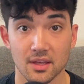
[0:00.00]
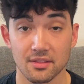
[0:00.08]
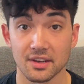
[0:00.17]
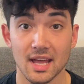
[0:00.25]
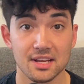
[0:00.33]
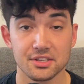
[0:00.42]
The
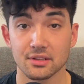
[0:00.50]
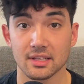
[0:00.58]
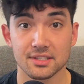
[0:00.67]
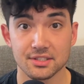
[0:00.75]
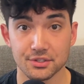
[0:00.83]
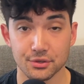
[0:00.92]
National
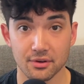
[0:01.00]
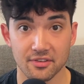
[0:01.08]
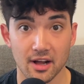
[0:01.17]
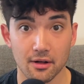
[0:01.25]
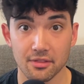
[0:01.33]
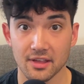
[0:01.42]
Institute of
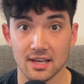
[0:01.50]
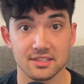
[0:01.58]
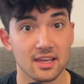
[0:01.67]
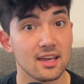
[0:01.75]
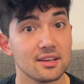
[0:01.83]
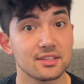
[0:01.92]
Health has
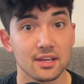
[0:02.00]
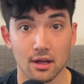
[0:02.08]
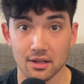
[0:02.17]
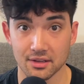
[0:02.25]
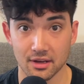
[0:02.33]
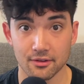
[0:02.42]

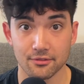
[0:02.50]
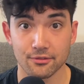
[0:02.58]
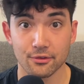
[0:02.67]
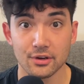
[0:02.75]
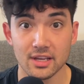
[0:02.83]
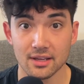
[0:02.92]
ton of
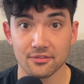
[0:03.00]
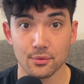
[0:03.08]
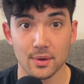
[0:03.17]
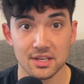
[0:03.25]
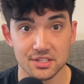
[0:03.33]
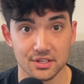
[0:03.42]
free
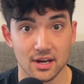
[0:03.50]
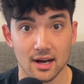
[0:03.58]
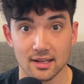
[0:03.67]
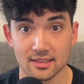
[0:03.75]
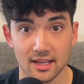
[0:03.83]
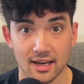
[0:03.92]
information
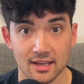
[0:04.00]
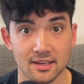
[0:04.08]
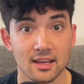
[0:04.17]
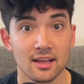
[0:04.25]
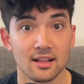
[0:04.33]
online,